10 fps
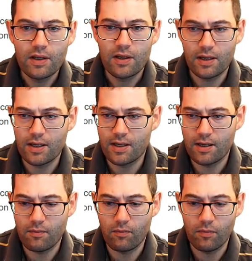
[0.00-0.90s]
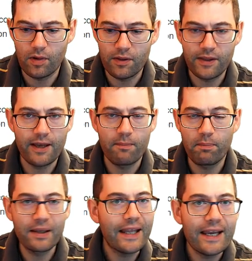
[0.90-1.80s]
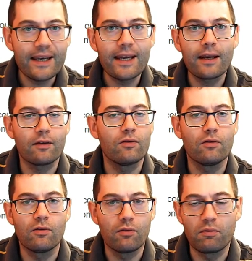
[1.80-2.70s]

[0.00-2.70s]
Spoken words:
their planning or